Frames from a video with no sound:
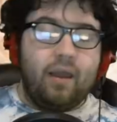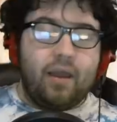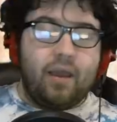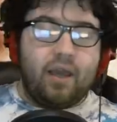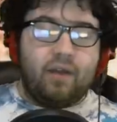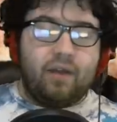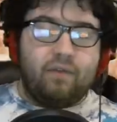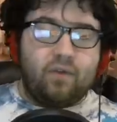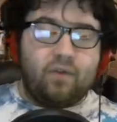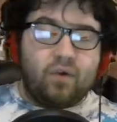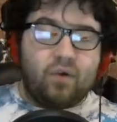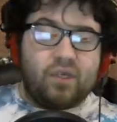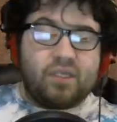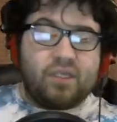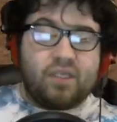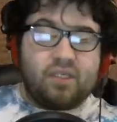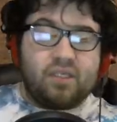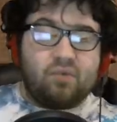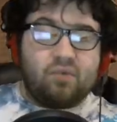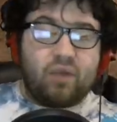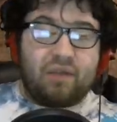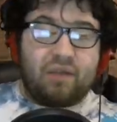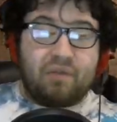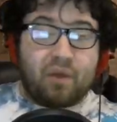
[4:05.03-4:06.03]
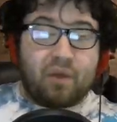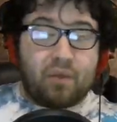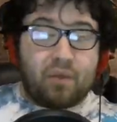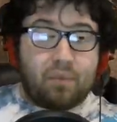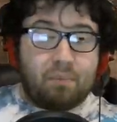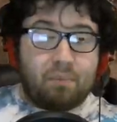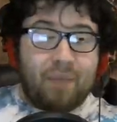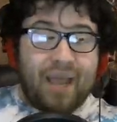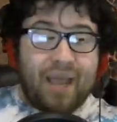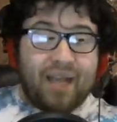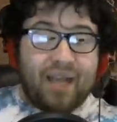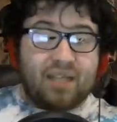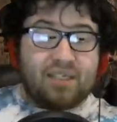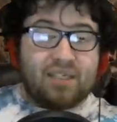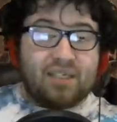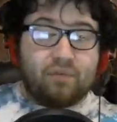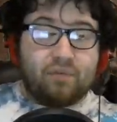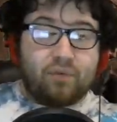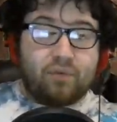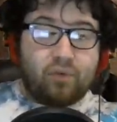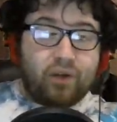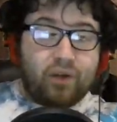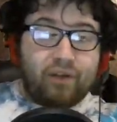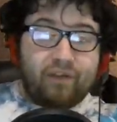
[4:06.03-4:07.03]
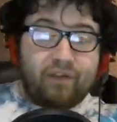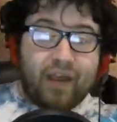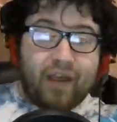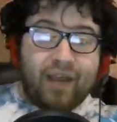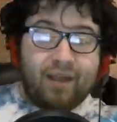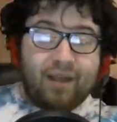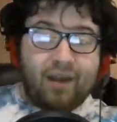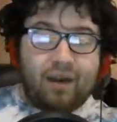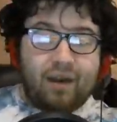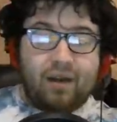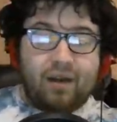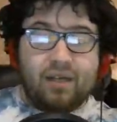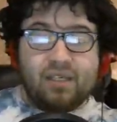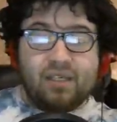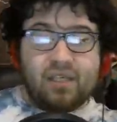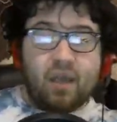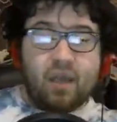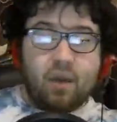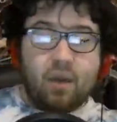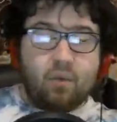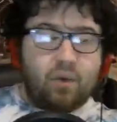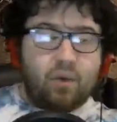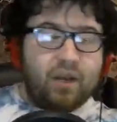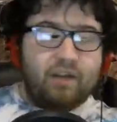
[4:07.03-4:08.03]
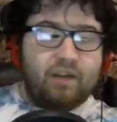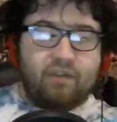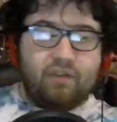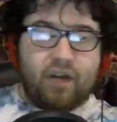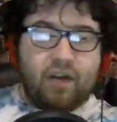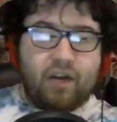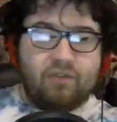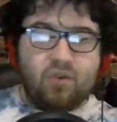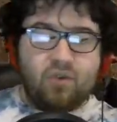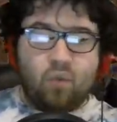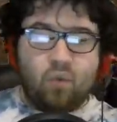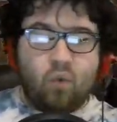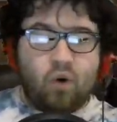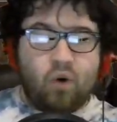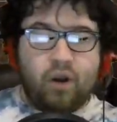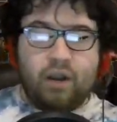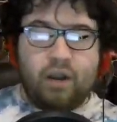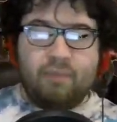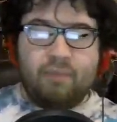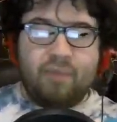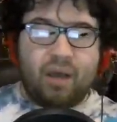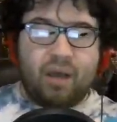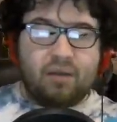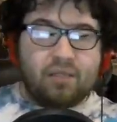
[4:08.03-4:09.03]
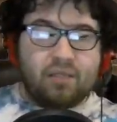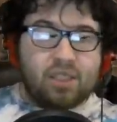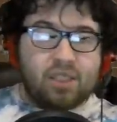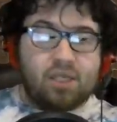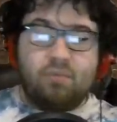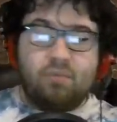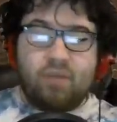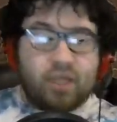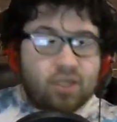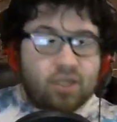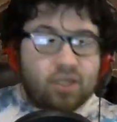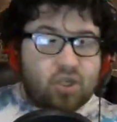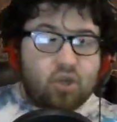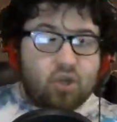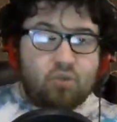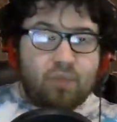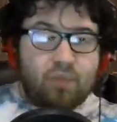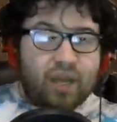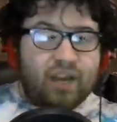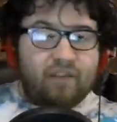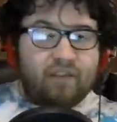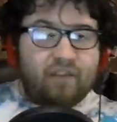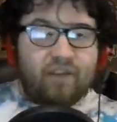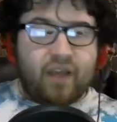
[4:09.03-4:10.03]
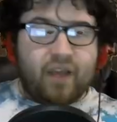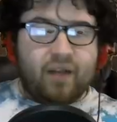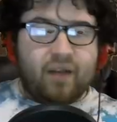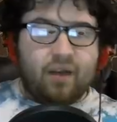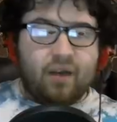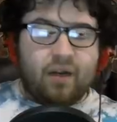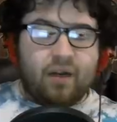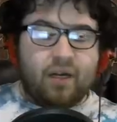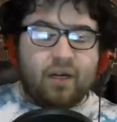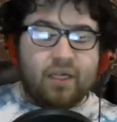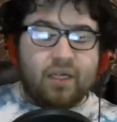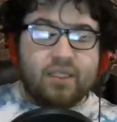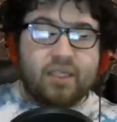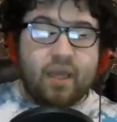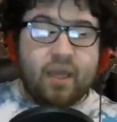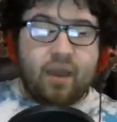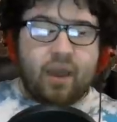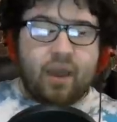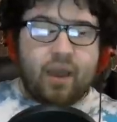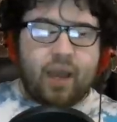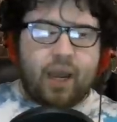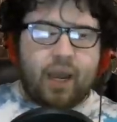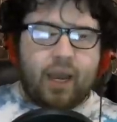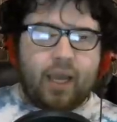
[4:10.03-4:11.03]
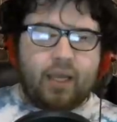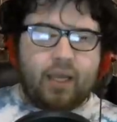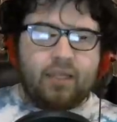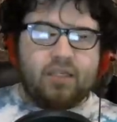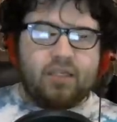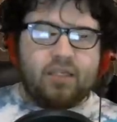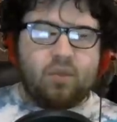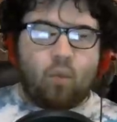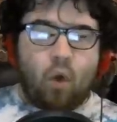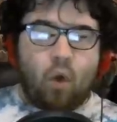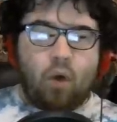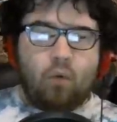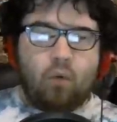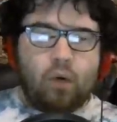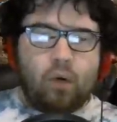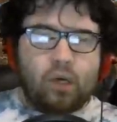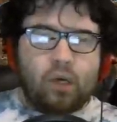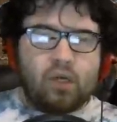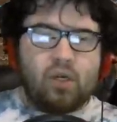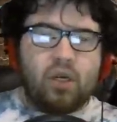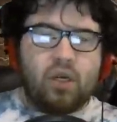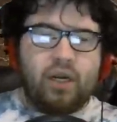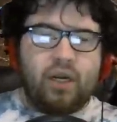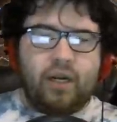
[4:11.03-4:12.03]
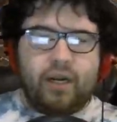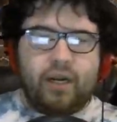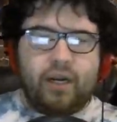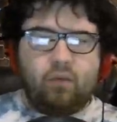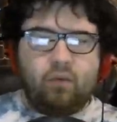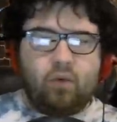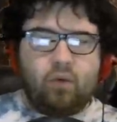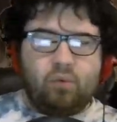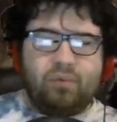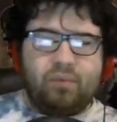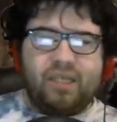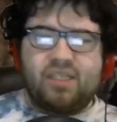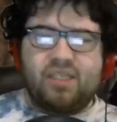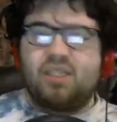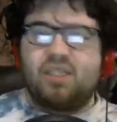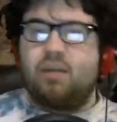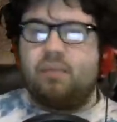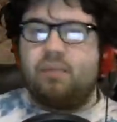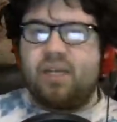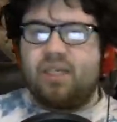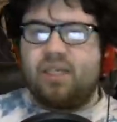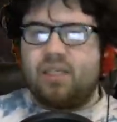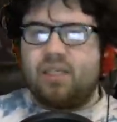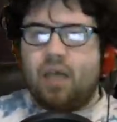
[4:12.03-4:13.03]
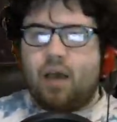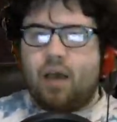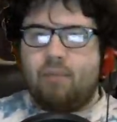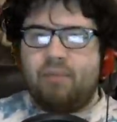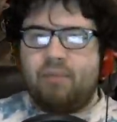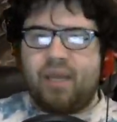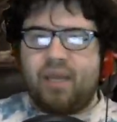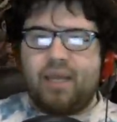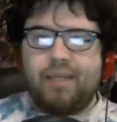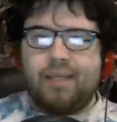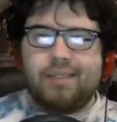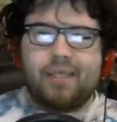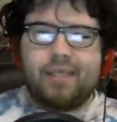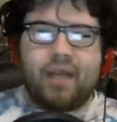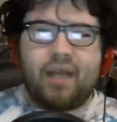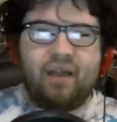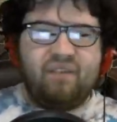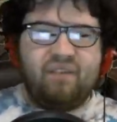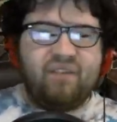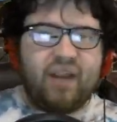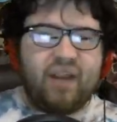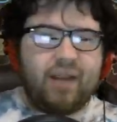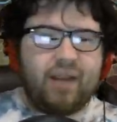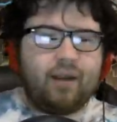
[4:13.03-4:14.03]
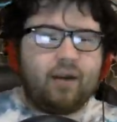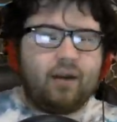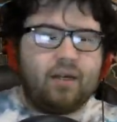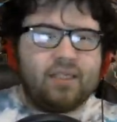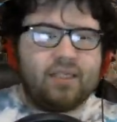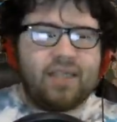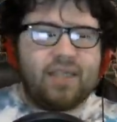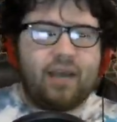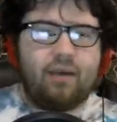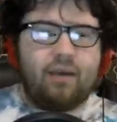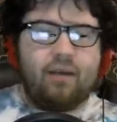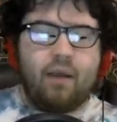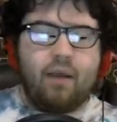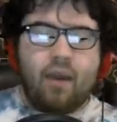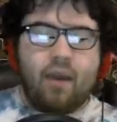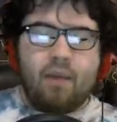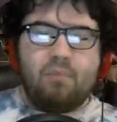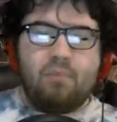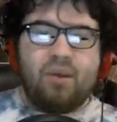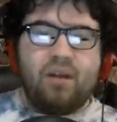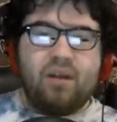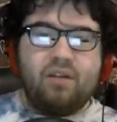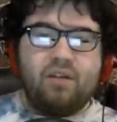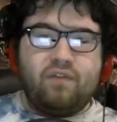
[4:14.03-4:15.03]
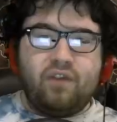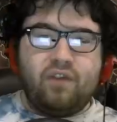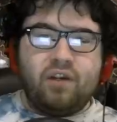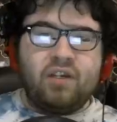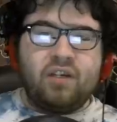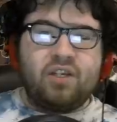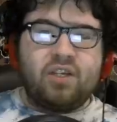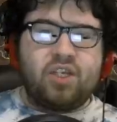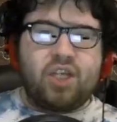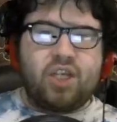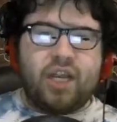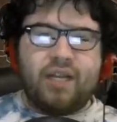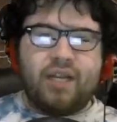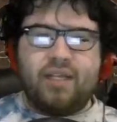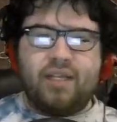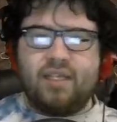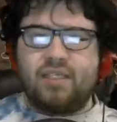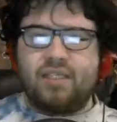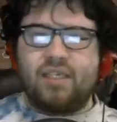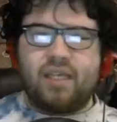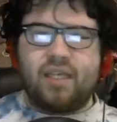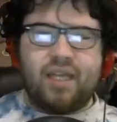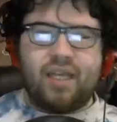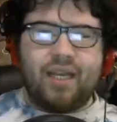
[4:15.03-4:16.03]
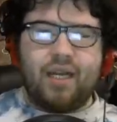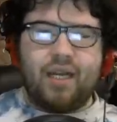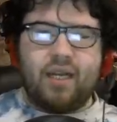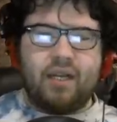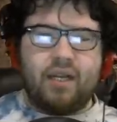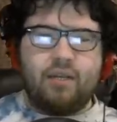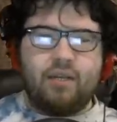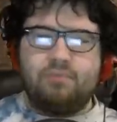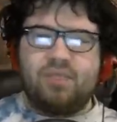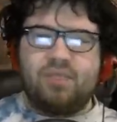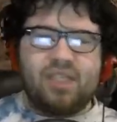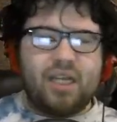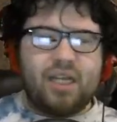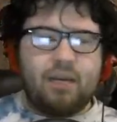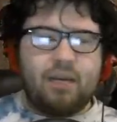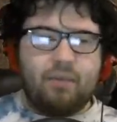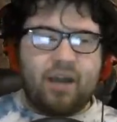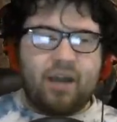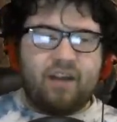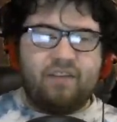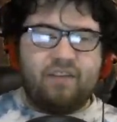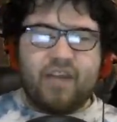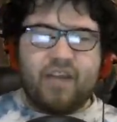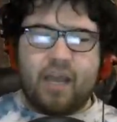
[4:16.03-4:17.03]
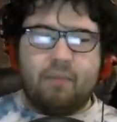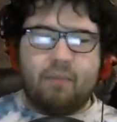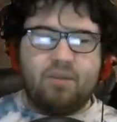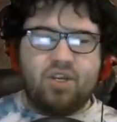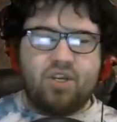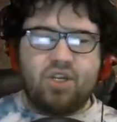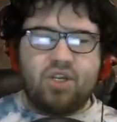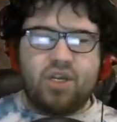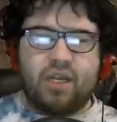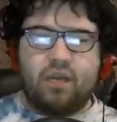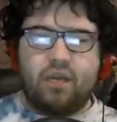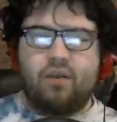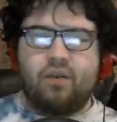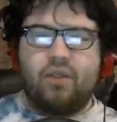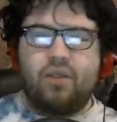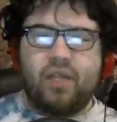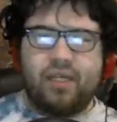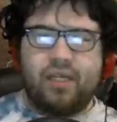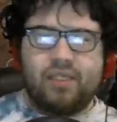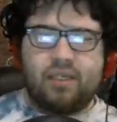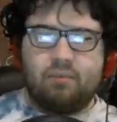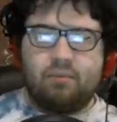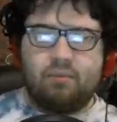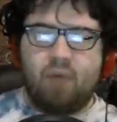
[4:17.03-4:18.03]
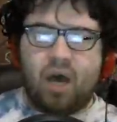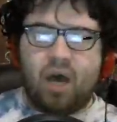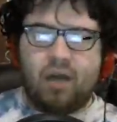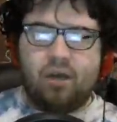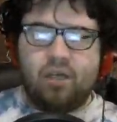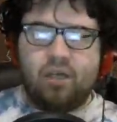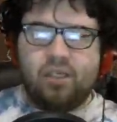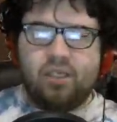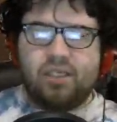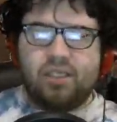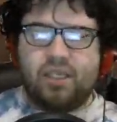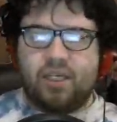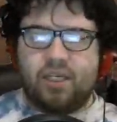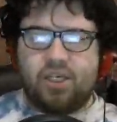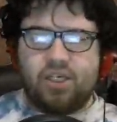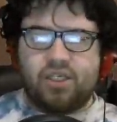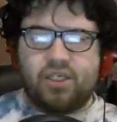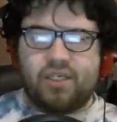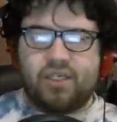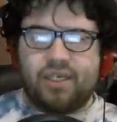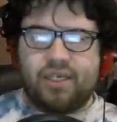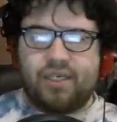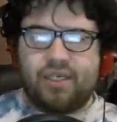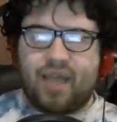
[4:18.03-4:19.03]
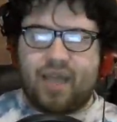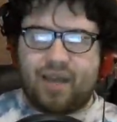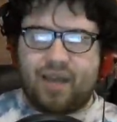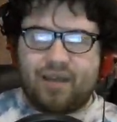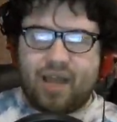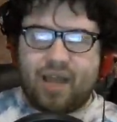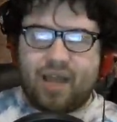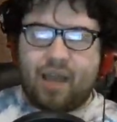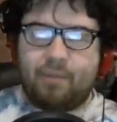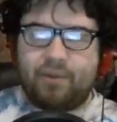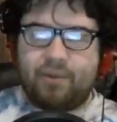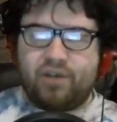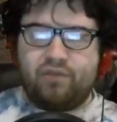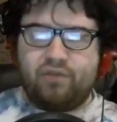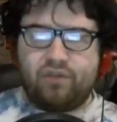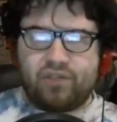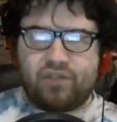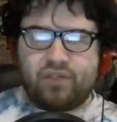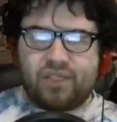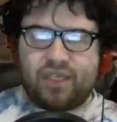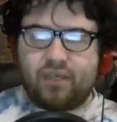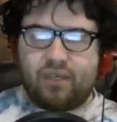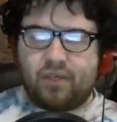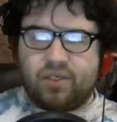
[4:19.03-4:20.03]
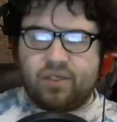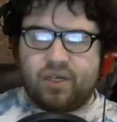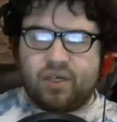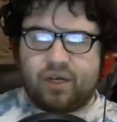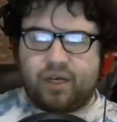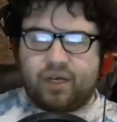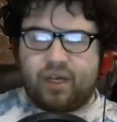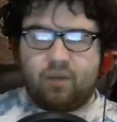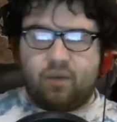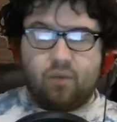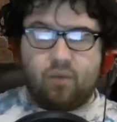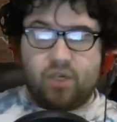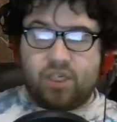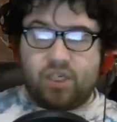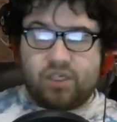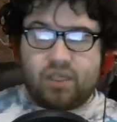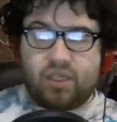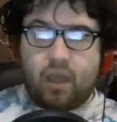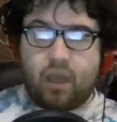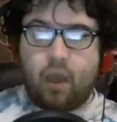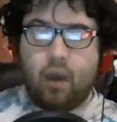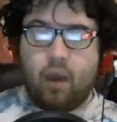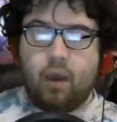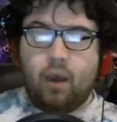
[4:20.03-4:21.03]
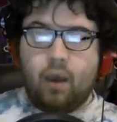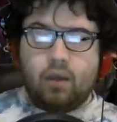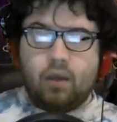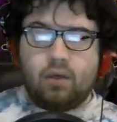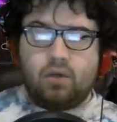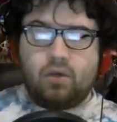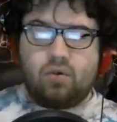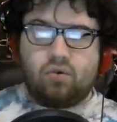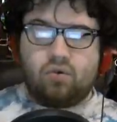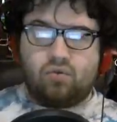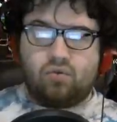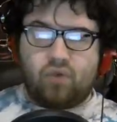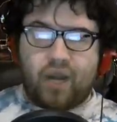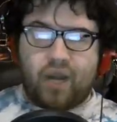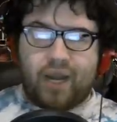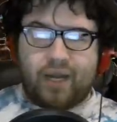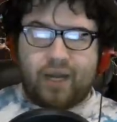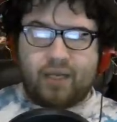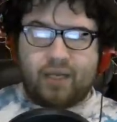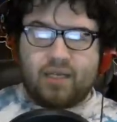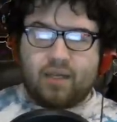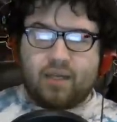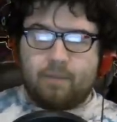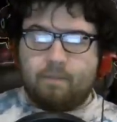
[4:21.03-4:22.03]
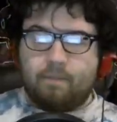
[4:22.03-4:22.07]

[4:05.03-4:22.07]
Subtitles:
And of course, since we have a max of 3 vanguards, we never have to worry about summoning too many vanguards. And while we're clearing, we'll be summoning zombies and have vanguards out, but Infernal Shade doesn't need an obscene amount of damage to kill things in monoliths. It just needs that damage for single target, which is great.